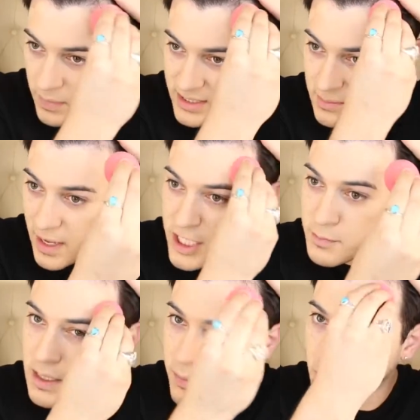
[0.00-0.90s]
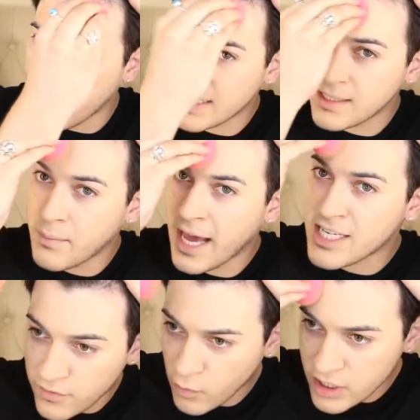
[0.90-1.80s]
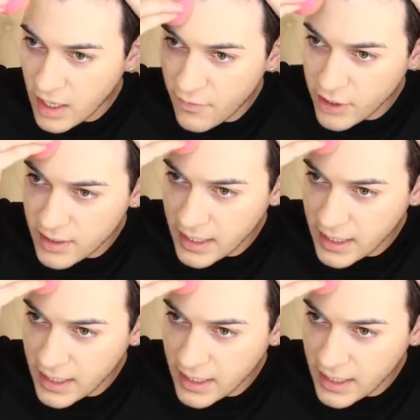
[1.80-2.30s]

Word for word: Mix and match people, mix and match for whatever you